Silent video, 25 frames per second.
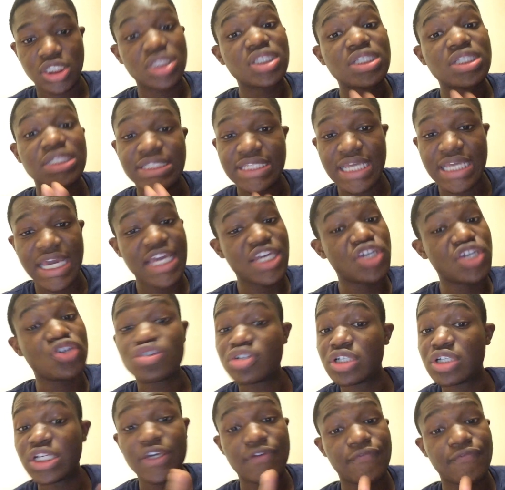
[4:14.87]
Today, you
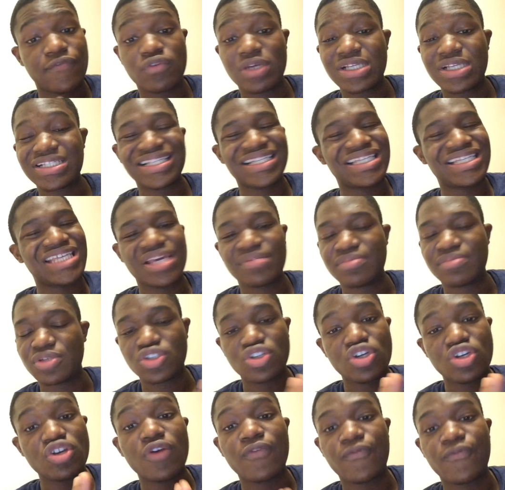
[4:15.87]
couldn't influence the game. It's
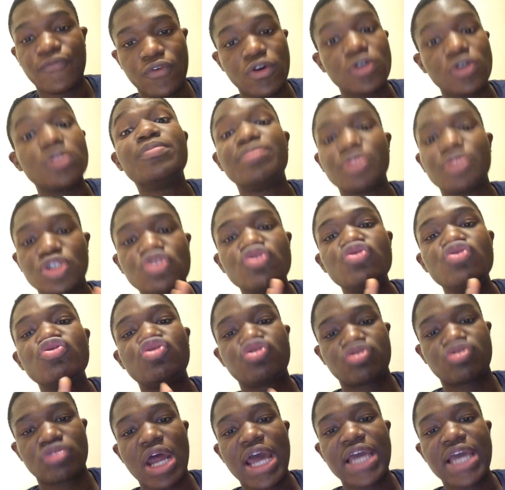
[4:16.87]
not your fault, but you
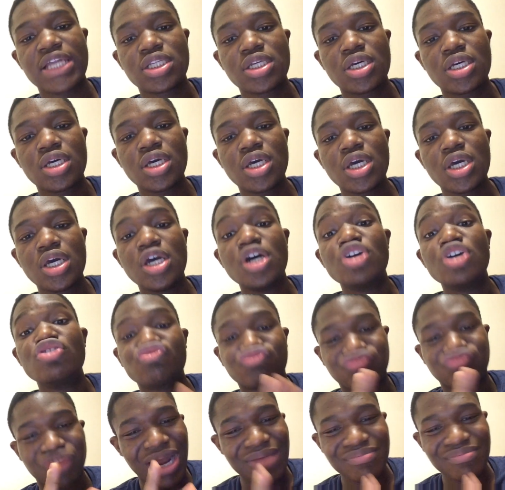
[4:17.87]
tried.
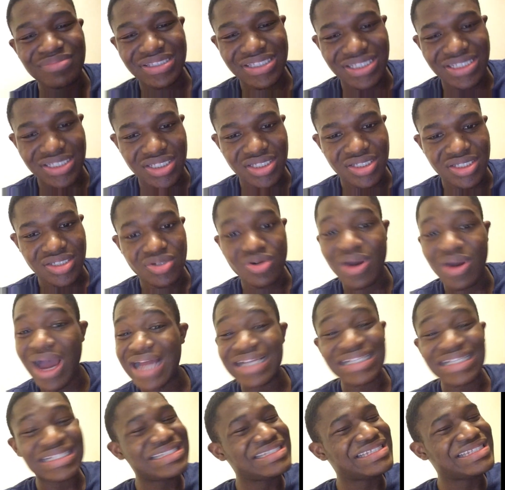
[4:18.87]
Ramsey, go
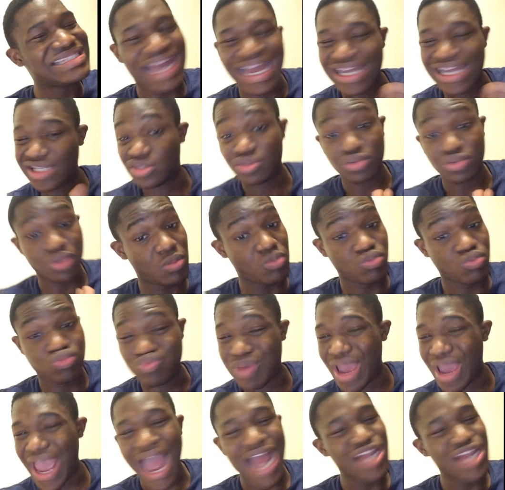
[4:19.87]
and die
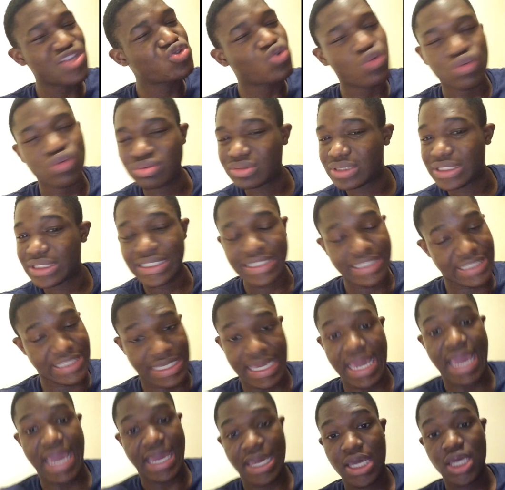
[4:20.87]
somewhere. I don't
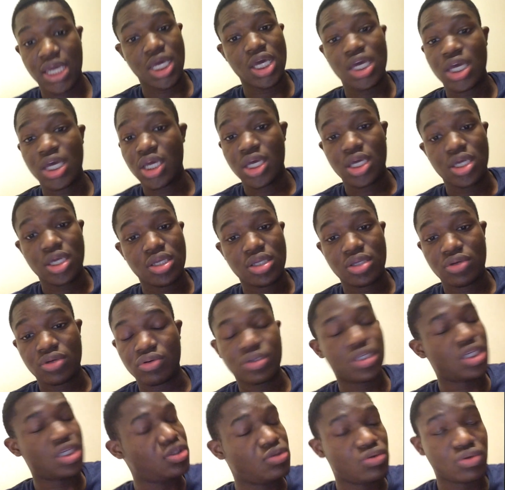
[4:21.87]
care.
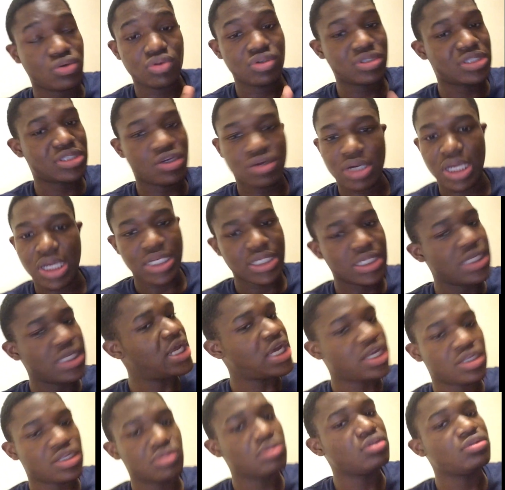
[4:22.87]
Okay, don't go and
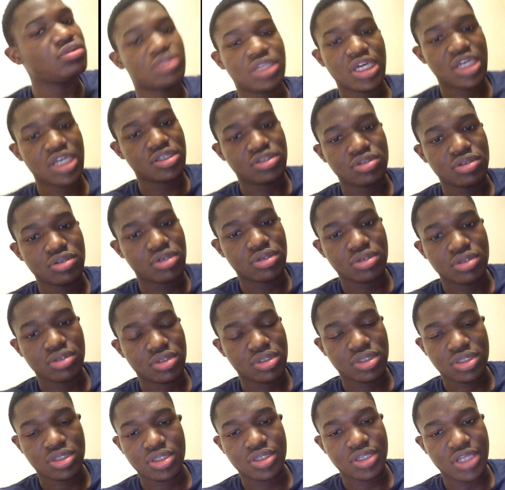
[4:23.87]
die. That's not
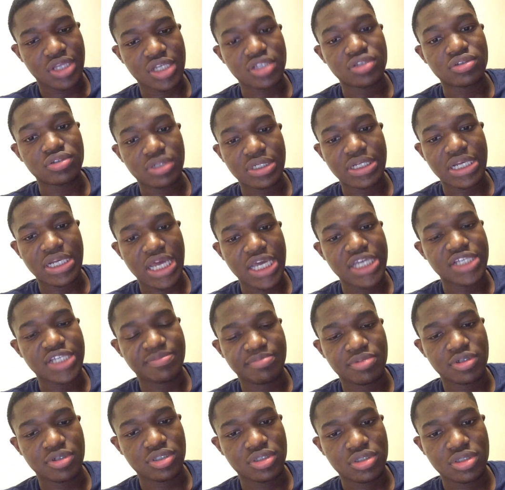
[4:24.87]
nice.
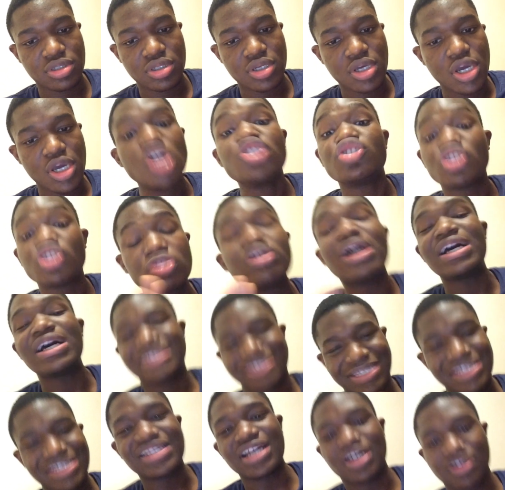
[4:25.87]
But just go and
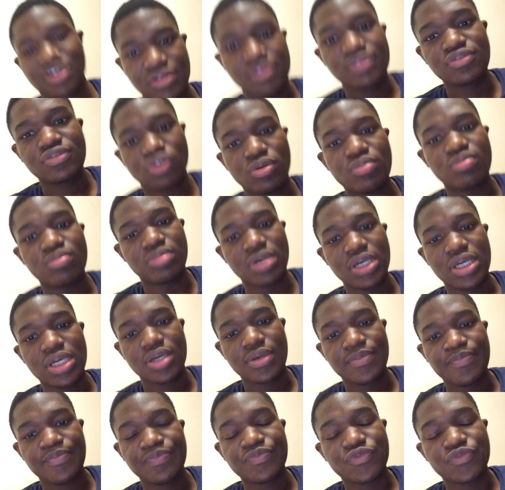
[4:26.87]
sit down somewhere.